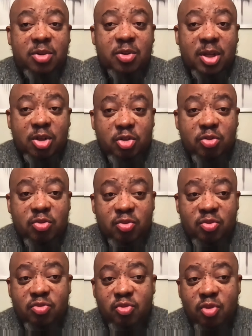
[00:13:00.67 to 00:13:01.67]
So they should
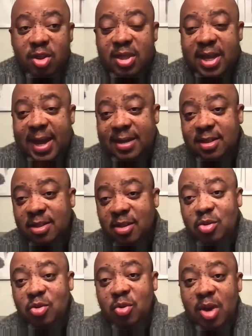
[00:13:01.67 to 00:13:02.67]
run their access
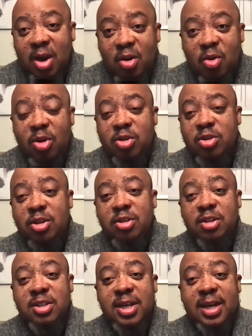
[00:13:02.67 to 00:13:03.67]
control across not just the